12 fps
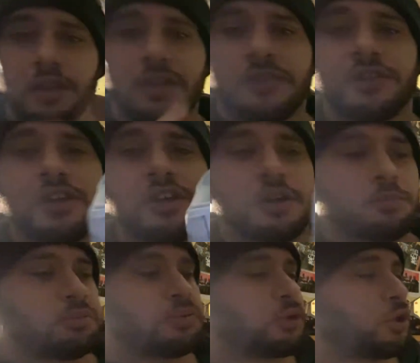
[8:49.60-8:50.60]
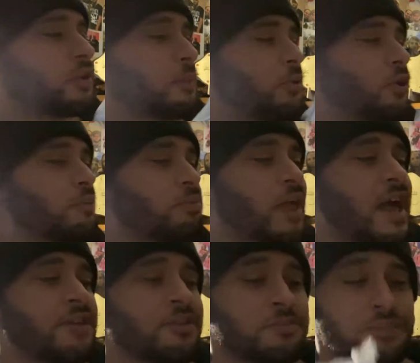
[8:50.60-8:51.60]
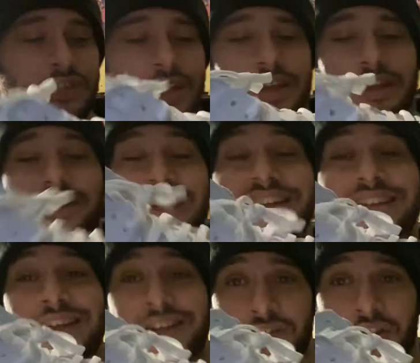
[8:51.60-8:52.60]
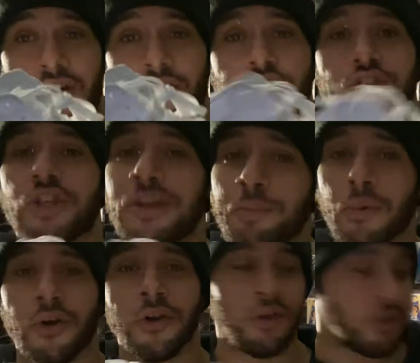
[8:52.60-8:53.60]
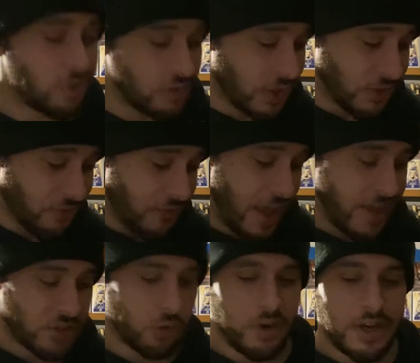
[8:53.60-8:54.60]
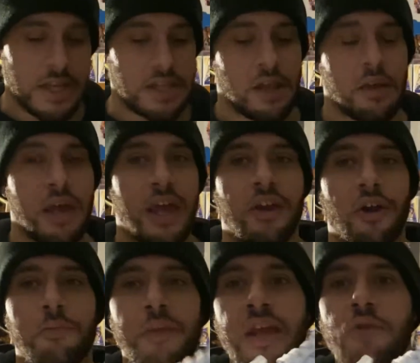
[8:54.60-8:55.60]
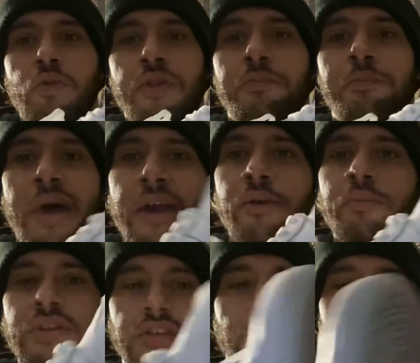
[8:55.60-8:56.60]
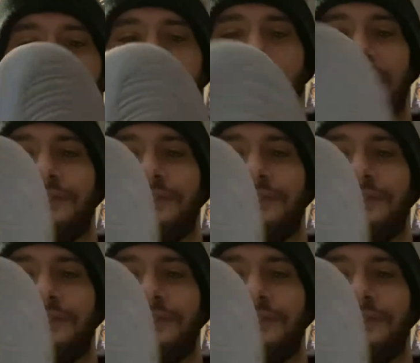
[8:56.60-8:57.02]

The Pure Platinums, these things are cheaper than the Vast Grays and are made with better material and